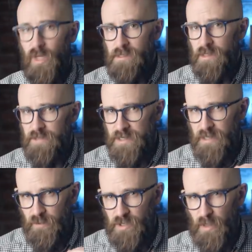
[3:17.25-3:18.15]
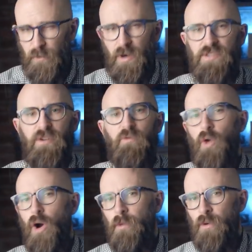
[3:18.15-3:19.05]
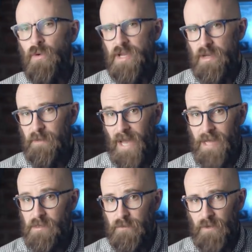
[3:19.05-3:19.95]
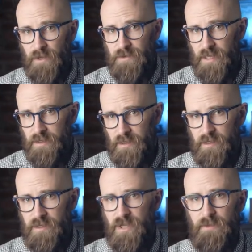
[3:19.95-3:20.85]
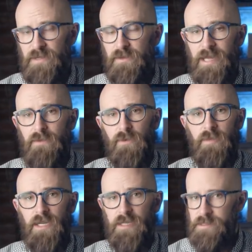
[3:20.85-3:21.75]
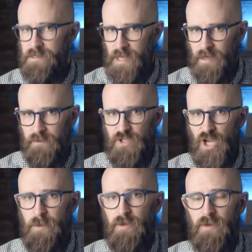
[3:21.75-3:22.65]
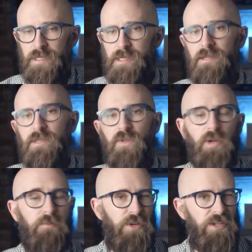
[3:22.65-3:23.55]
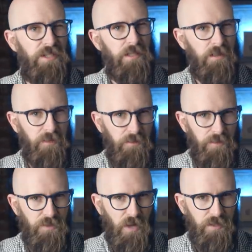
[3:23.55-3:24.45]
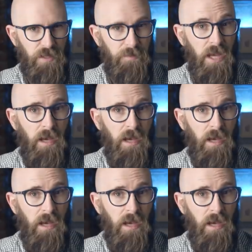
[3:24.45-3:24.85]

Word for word: One such idea was Operation Royal Marine, a plan to float large numbers of naval mines down the German rivers to destroy bridges and other infrastructure.